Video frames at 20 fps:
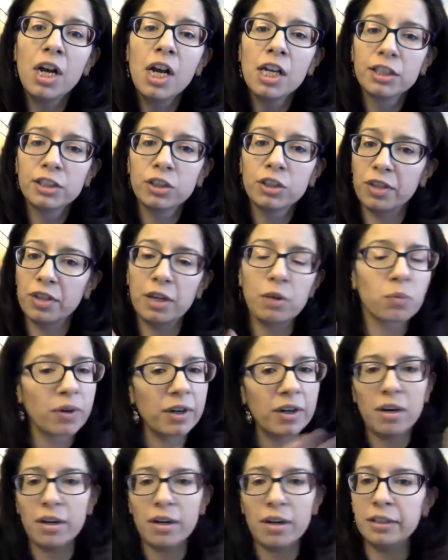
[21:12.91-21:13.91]
So they
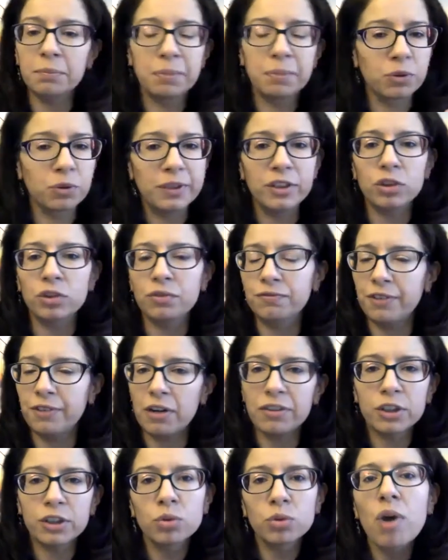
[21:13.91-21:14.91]
were in between
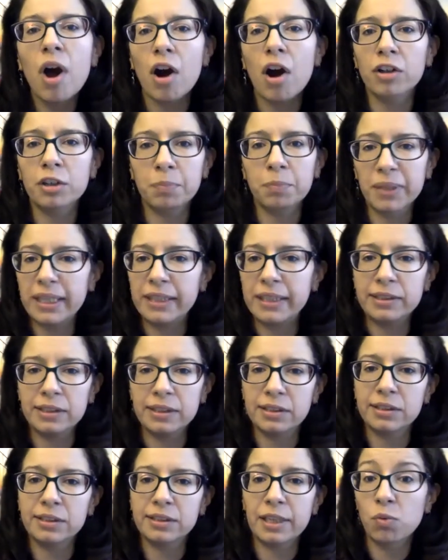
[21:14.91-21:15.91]
very two hard
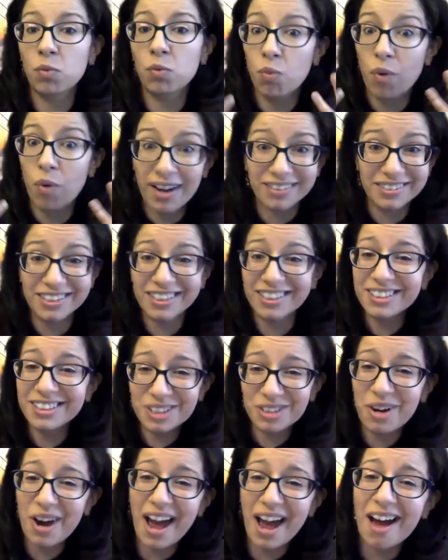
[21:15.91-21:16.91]
places. They wanted
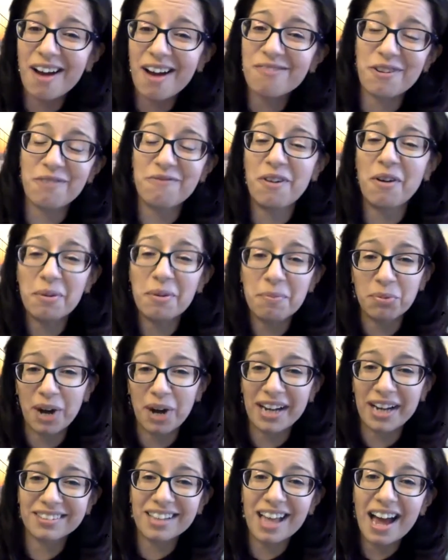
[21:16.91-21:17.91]
to have a very
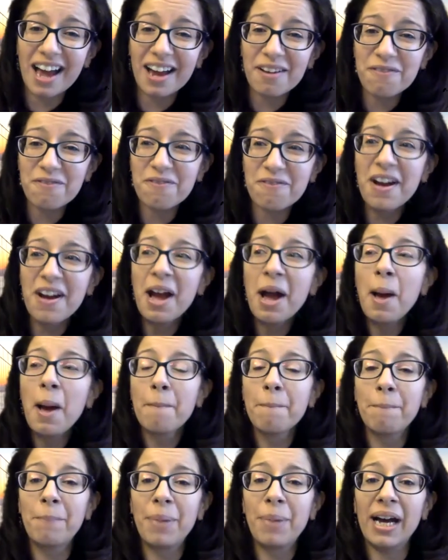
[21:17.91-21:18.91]
bright life,
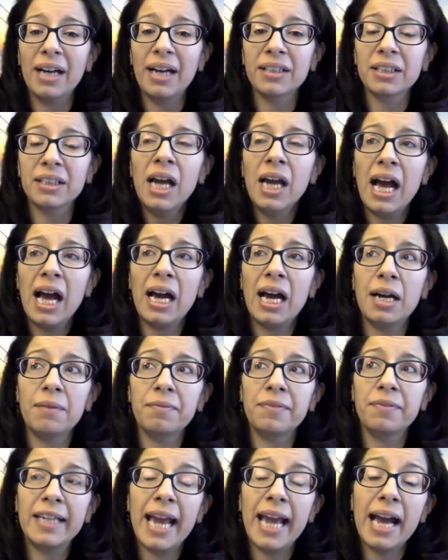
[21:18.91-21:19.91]
but
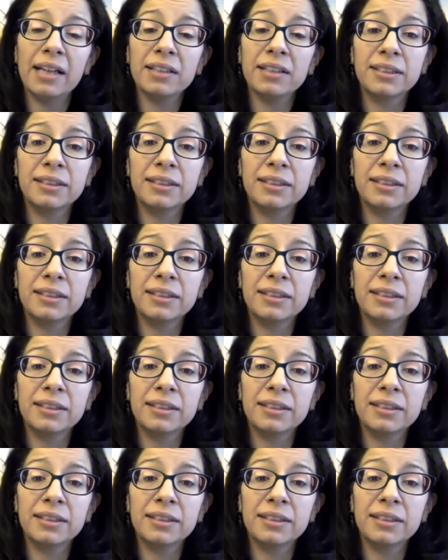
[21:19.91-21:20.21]
they had a